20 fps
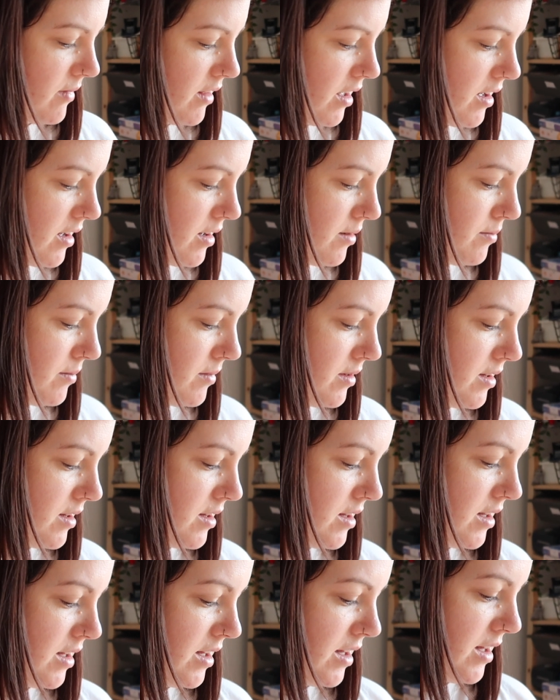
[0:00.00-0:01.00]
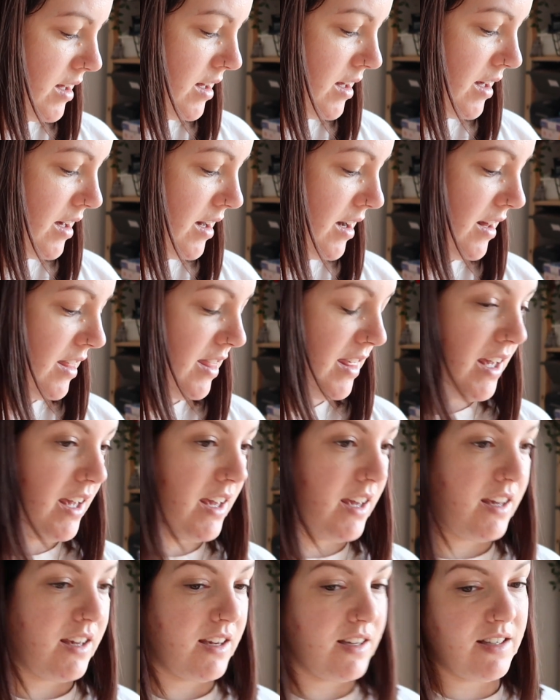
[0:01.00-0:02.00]
I
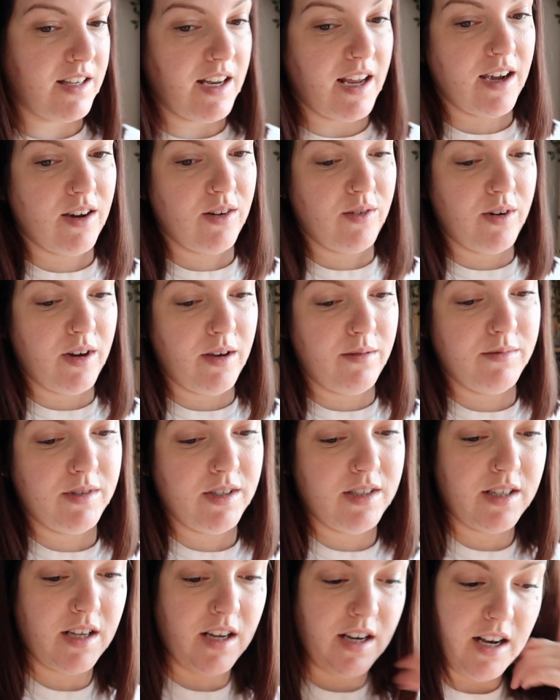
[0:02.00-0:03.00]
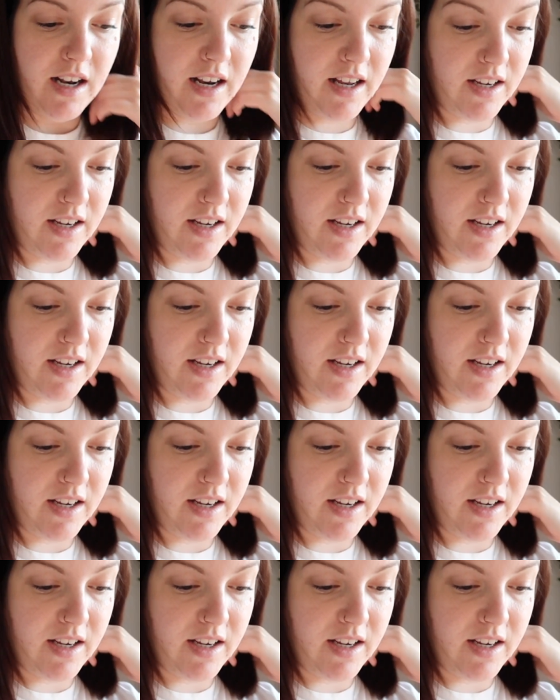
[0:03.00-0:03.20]
think now I'm just going to